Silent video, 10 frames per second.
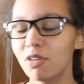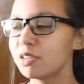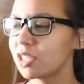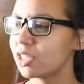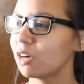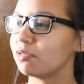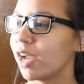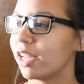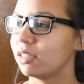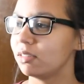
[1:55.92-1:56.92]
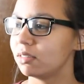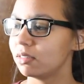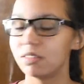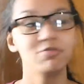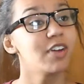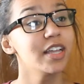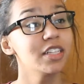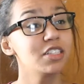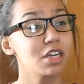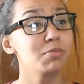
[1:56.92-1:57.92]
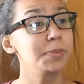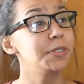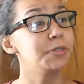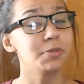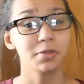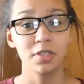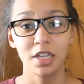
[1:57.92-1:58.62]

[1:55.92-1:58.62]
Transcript: Roses are red, violets are blue.